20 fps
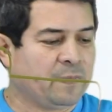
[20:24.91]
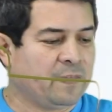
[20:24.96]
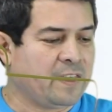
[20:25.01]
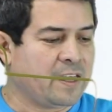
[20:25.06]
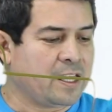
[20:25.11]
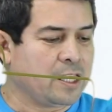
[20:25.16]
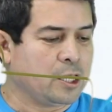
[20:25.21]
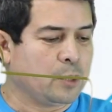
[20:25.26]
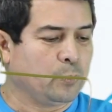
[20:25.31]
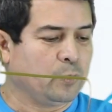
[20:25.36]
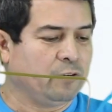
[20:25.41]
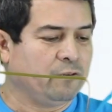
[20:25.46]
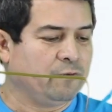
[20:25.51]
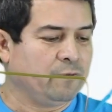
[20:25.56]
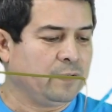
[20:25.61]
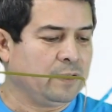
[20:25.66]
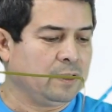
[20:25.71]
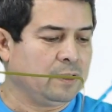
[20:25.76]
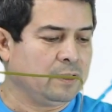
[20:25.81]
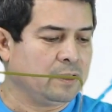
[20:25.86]
Then you would
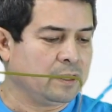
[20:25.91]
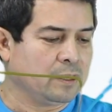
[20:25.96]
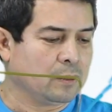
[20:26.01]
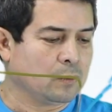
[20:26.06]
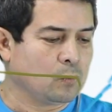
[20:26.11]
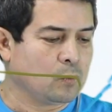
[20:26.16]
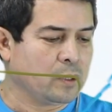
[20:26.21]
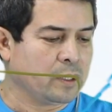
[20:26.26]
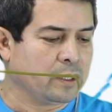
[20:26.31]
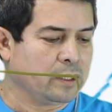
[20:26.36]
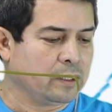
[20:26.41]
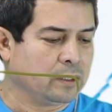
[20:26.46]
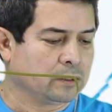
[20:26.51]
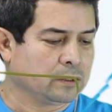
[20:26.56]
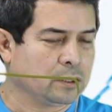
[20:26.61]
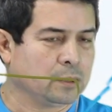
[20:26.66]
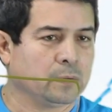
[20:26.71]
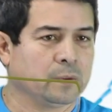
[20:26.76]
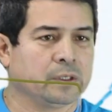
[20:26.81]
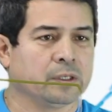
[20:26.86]
feed L1,
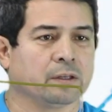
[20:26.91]
L2,